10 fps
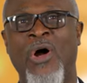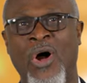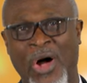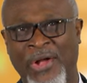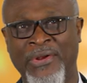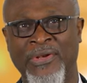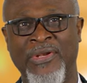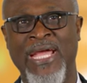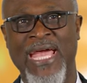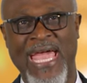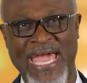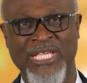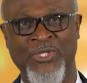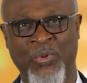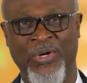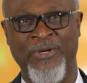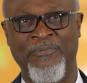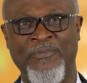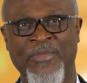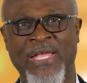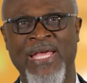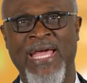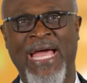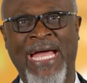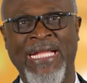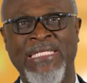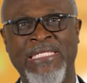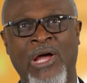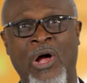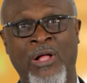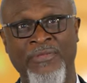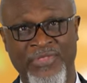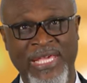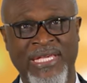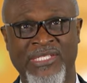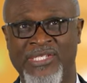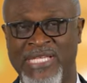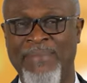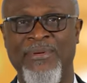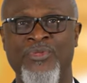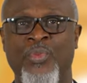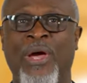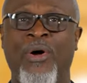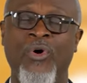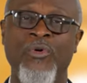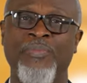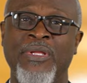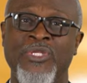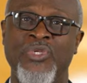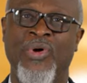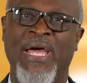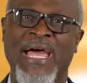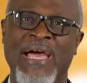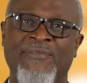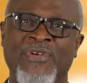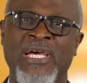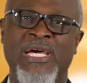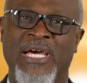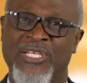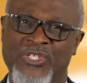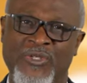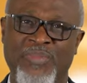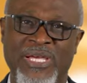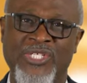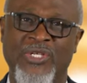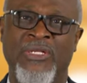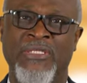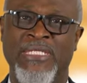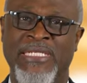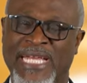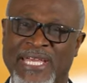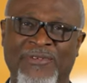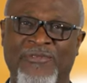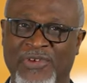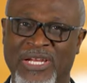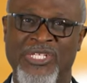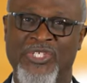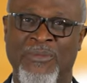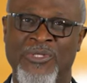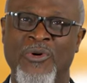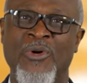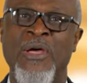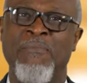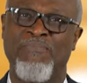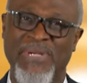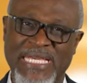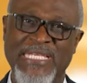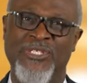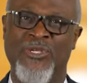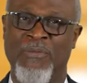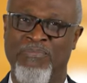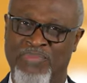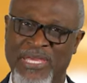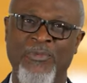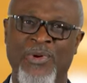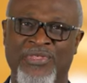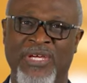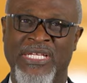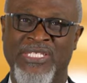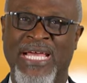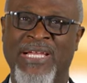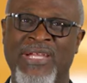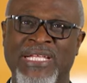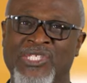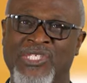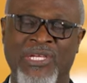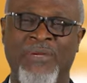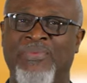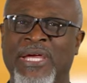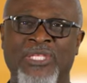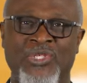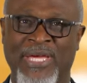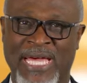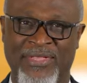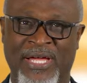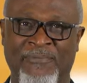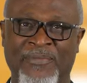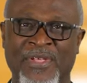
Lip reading: on Hayeswood. And on the Sabbath, we are hoping to have a special day of fellowship. So please be with us and let's celebrate together.